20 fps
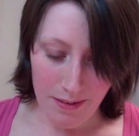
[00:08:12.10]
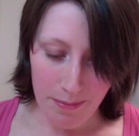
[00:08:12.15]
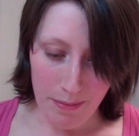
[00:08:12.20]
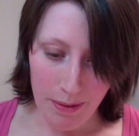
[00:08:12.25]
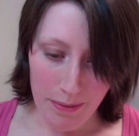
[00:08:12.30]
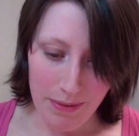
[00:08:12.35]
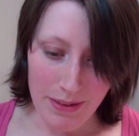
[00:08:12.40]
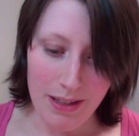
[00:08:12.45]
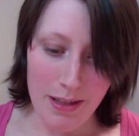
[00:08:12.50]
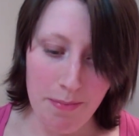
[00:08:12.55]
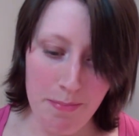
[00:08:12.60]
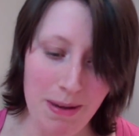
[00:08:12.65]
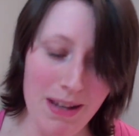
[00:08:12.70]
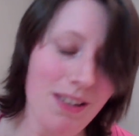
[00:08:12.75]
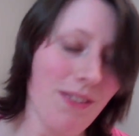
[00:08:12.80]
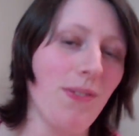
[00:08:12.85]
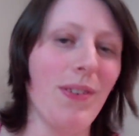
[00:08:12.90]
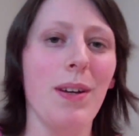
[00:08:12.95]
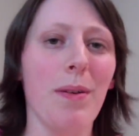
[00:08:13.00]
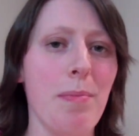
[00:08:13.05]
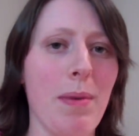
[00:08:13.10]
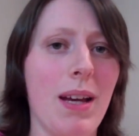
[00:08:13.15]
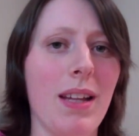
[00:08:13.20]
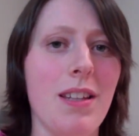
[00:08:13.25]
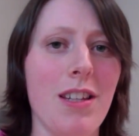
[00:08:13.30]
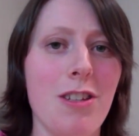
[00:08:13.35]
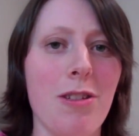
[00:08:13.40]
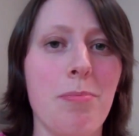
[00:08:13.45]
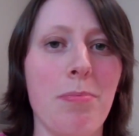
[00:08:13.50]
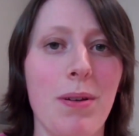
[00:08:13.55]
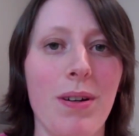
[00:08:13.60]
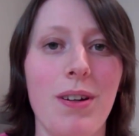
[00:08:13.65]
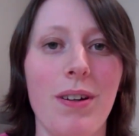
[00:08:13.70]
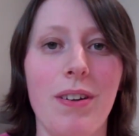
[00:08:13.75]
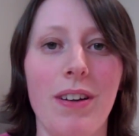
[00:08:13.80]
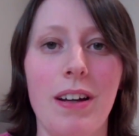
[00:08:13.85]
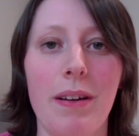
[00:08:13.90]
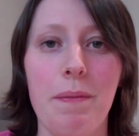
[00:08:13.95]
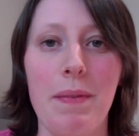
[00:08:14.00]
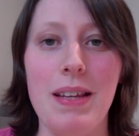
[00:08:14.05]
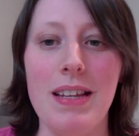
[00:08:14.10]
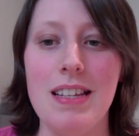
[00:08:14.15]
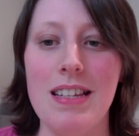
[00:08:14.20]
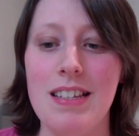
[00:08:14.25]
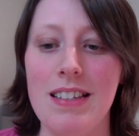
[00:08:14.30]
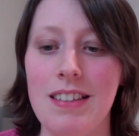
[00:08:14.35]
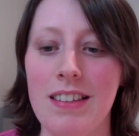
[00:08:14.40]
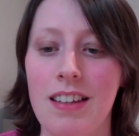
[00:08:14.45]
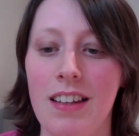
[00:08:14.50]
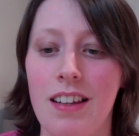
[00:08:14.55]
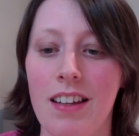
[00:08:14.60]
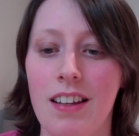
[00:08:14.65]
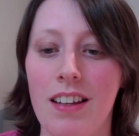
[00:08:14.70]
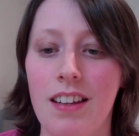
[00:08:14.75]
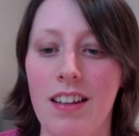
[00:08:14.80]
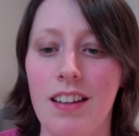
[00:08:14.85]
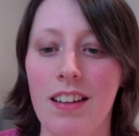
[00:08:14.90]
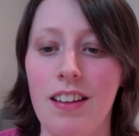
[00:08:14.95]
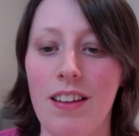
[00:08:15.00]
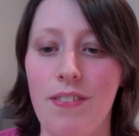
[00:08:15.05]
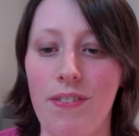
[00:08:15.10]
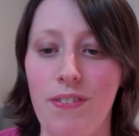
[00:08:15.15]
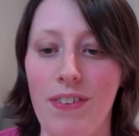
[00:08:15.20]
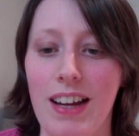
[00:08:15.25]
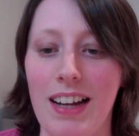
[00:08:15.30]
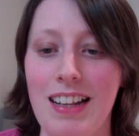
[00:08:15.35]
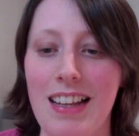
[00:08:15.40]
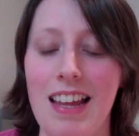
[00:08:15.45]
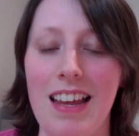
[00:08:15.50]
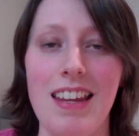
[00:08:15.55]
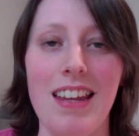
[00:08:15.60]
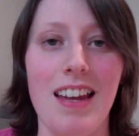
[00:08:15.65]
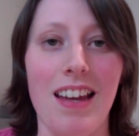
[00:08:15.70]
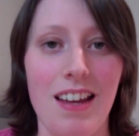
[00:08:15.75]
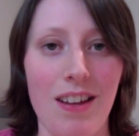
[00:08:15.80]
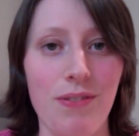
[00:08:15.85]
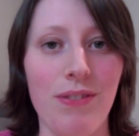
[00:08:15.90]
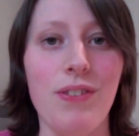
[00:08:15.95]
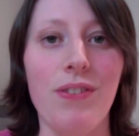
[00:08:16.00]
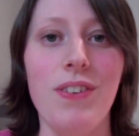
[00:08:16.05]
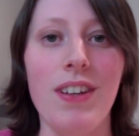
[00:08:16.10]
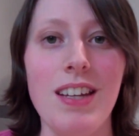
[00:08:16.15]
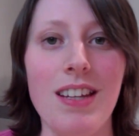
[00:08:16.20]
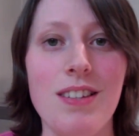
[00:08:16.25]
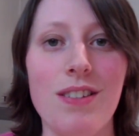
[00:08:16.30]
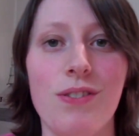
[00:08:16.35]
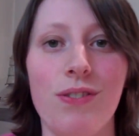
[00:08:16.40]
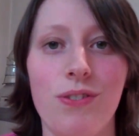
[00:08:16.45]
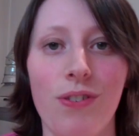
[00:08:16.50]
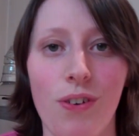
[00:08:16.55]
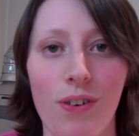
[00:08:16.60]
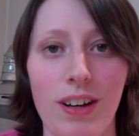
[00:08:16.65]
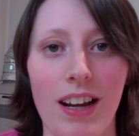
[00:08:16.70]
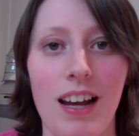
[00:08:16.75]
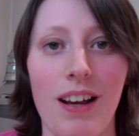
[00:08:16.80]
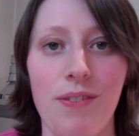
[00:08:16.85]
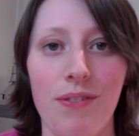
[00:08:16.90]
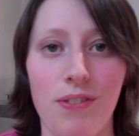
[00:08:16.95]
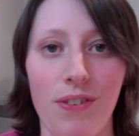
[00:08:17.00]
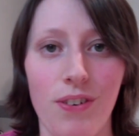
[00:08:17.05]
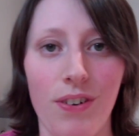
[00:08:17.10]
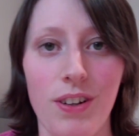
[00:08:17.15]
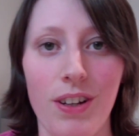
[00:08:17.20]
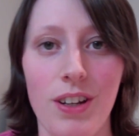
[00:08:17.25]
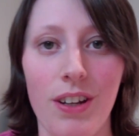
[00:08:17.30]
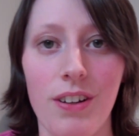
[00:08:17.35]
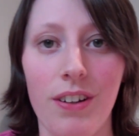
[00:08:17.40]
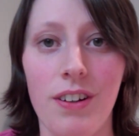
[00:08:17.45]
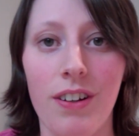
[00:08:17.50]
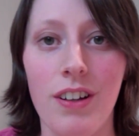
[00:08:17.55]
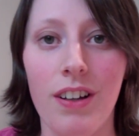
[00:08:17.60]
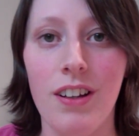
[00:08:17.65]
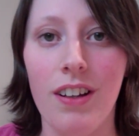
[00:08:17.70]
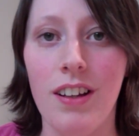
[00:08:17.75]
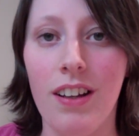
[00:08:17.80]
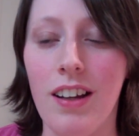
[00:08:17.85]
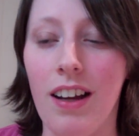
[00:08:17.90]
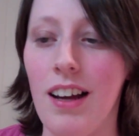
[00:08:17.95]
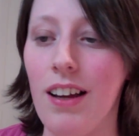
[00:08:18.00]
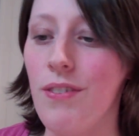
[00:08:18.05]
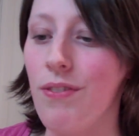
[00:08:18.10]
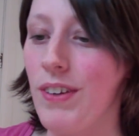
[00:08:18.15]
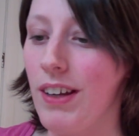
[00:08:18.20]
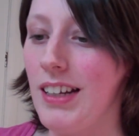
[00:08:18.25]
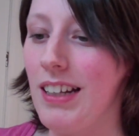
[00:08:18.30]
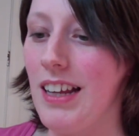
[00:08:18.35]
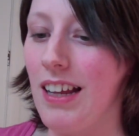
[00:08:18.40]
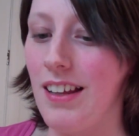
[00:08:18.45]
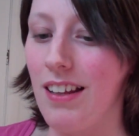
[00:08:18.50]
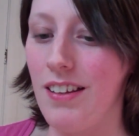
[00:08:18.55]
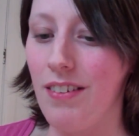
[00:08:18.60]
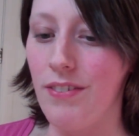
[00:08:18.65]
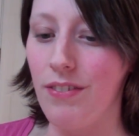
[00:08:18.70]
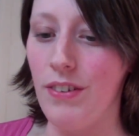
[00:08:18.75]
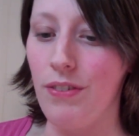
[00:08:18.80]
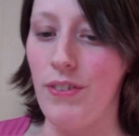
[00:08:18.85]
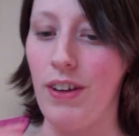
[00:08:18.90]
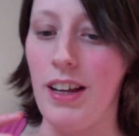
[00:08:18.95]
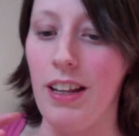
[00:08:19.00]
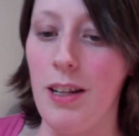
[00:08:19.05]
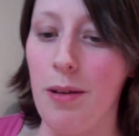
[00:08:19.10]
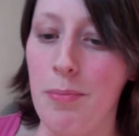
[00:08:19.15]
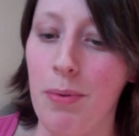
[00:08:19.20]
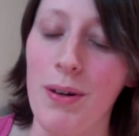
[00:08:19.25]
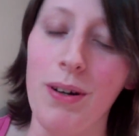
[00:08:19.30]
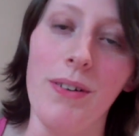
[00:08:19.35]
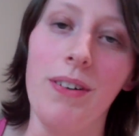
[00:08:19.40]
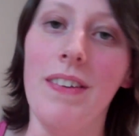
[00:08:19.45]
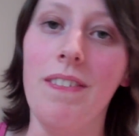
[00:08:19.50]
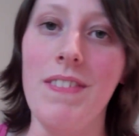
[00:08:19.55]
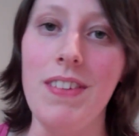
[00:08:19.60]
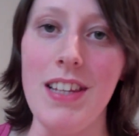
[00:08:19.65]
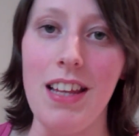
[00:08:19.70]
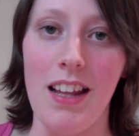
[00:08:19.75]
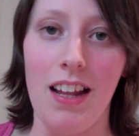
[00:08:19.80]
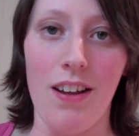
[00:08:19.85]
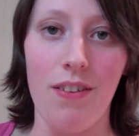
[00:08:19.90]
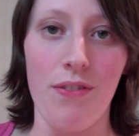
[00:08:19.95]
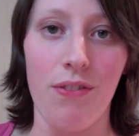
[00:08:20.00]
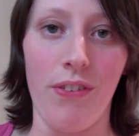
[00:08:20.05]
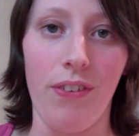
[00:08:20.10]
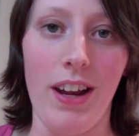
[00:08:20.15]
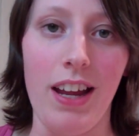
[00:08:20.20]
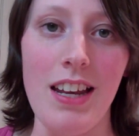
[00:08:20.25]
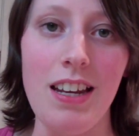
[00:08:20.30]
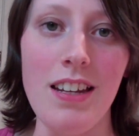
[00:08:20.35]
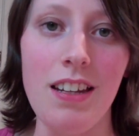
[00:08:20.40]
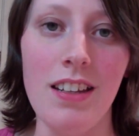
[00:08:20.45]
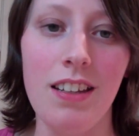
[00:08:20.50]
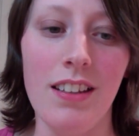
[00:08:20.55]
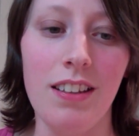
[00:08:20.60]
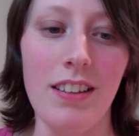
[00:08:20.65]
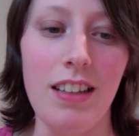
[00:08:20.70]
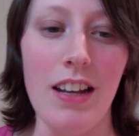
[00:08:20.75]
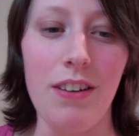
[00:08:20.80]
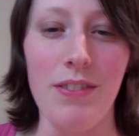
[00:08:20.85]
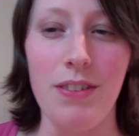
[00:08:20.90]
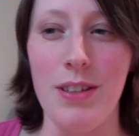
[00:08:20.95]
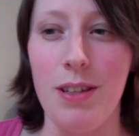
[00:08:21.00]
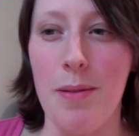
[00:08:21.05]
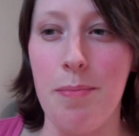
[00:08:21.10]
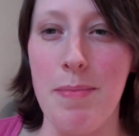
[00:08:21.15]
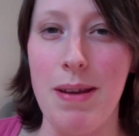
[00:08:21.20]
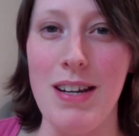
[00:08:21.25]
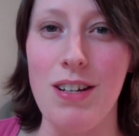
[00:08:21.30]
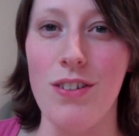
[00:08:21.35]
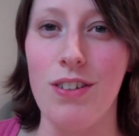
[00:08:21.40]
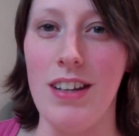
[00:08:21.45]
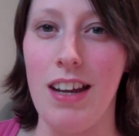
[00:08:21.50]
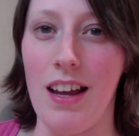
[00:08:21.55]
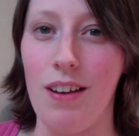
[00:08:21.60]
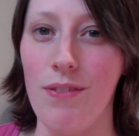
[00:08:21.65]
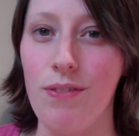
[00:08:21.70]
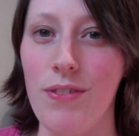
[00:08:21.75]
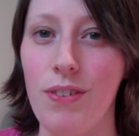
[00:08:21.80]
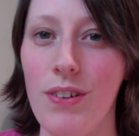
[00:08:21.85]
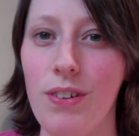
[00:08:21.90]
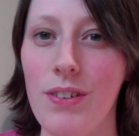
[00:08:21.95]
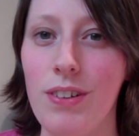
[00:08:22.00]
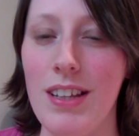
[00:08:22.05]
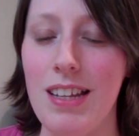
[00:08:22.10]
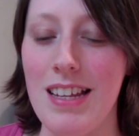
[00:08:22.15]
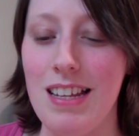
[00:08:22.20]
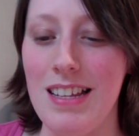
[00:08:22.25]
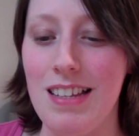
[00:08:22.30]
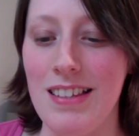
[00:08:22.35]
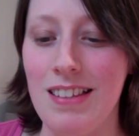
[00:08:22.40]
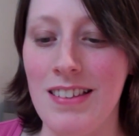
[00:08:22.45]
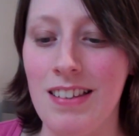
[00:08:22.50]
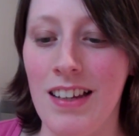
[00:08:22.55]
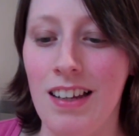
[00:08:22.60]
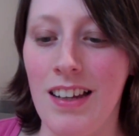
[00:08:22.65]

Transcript: Probably the best thing about this program is the fact that, yeah, everything is thought out for you. I find that with other programs that I've read, that was the major downfall, is